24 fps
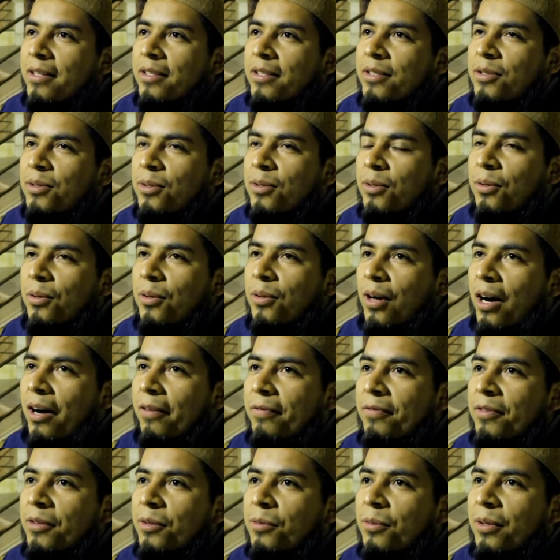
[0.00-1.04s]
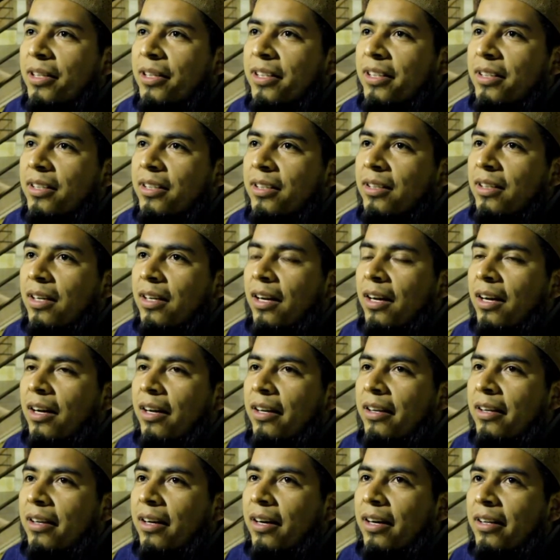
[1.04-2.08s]
So after 1 year,
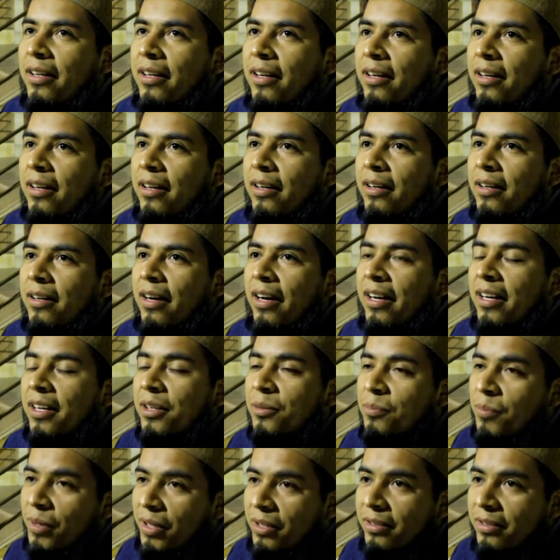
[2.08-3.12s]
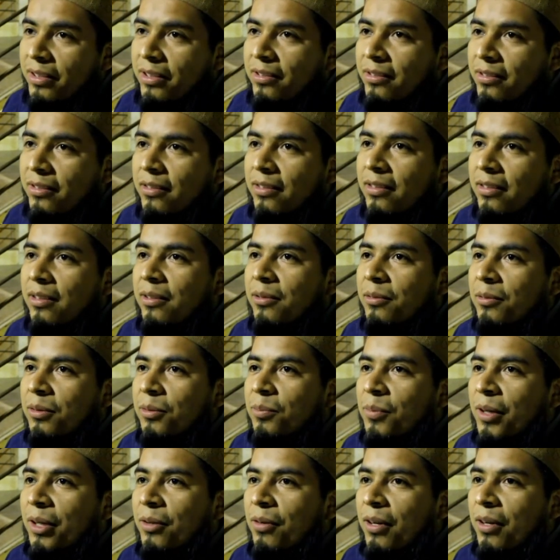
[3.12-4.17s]
I got married with
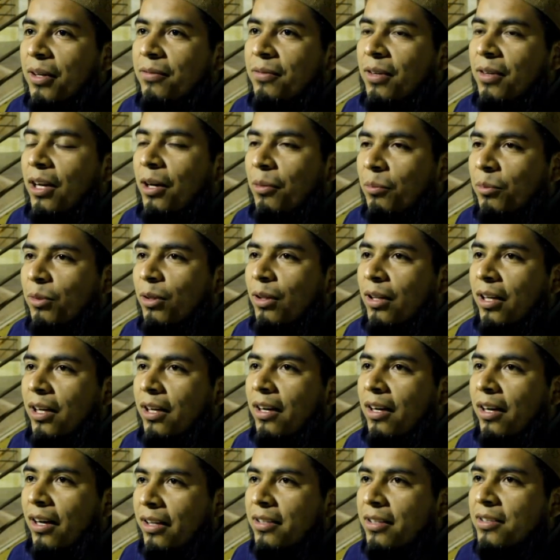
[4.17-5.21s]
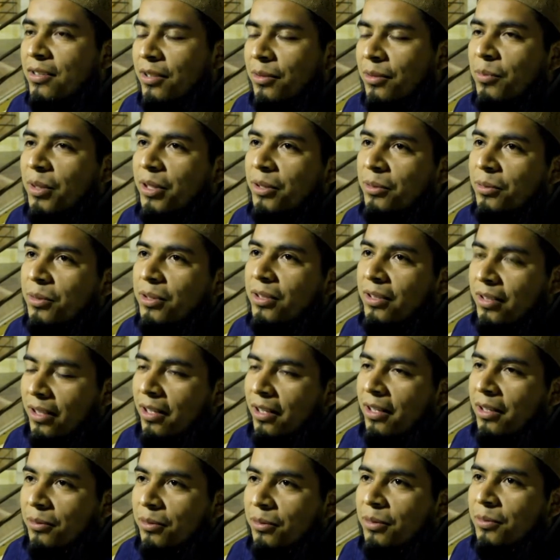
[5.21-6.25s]
my wife. Alhamdulillah, I still married
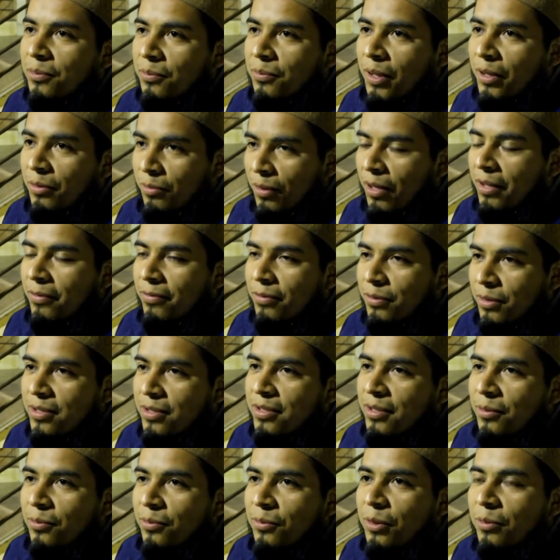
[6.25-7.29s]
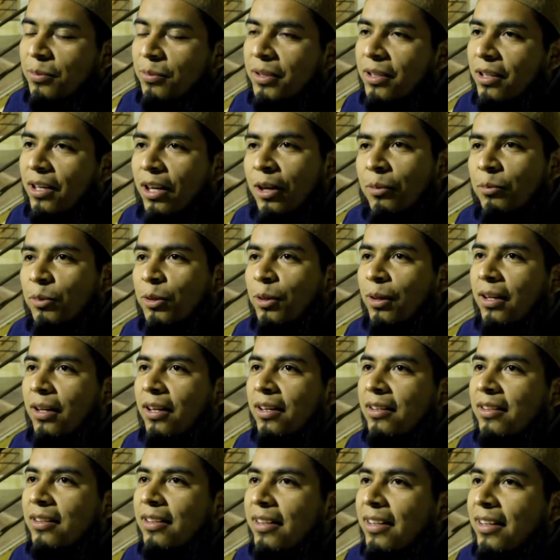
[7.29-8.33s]
with my wife, the same woman.
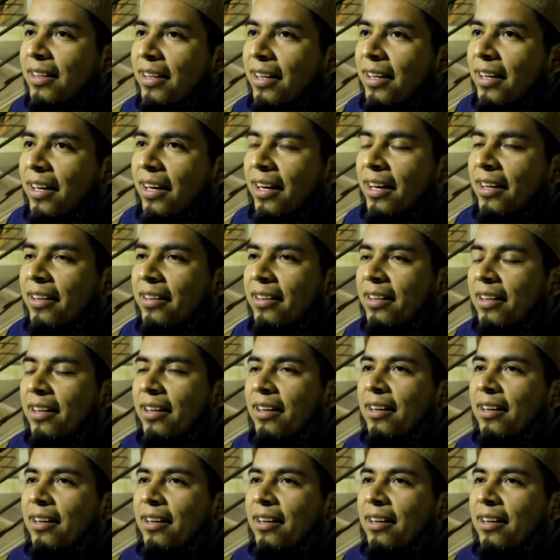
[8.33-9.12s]
Alhamdulillah, and